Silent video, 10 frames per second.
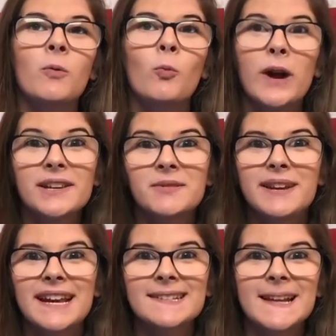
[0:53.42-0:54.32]
when do
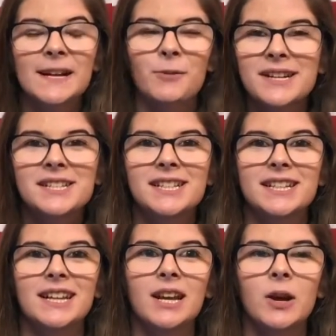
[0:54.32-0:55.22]
we ask that
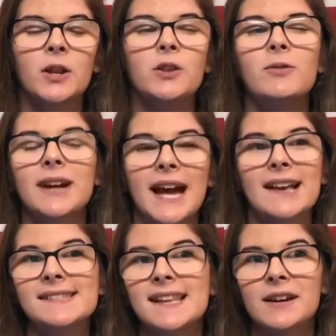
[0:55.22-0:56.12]
question? You
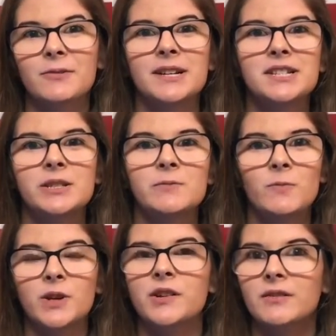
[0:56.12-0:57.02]
ask that
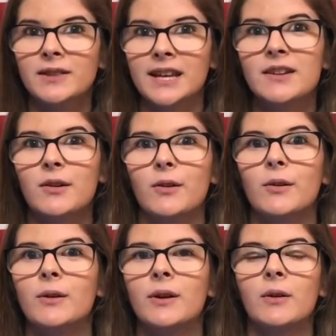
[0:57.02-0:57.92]
question when you're
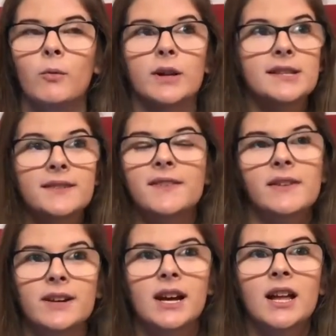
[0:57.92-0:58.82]
little. What's your
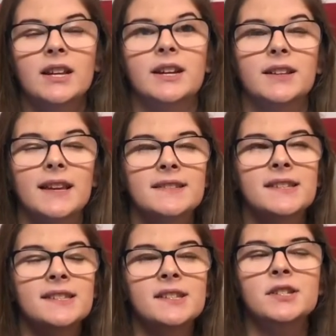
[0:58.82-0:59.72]
favorite color? That's
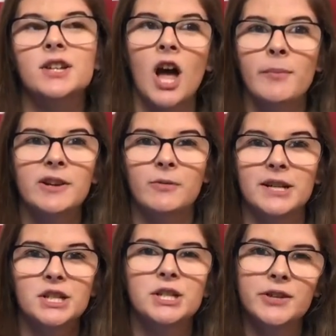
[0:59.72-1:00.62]
like such a common
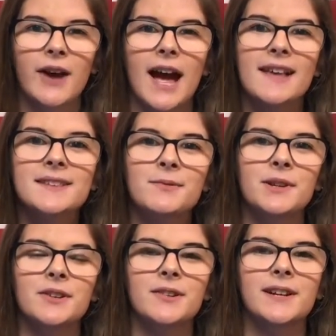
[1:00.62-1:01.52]
question you ask
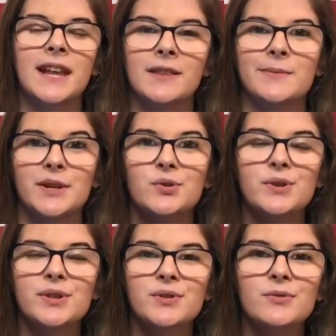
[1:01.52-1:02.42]
when you're in
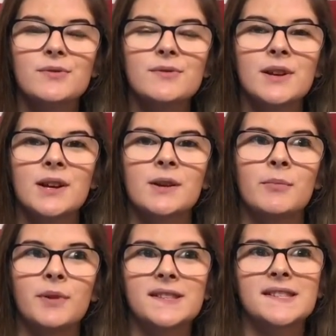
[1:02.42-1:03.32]
elementary school,
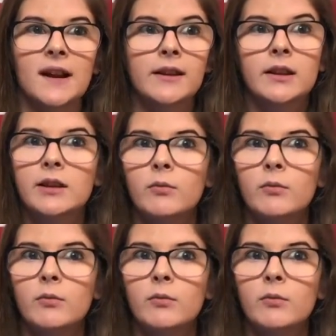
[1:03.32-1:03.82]
but suddenly